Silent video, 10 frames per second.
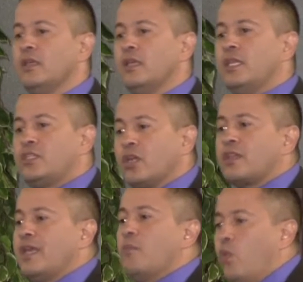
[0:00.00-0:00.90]
He
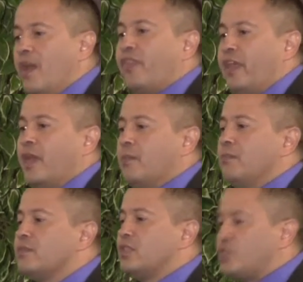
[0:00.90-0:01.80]
took them with
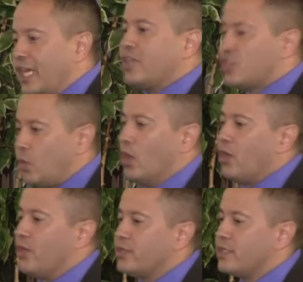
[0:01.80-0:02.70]
him to change the
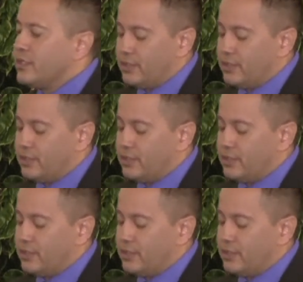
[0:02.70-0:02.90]
world.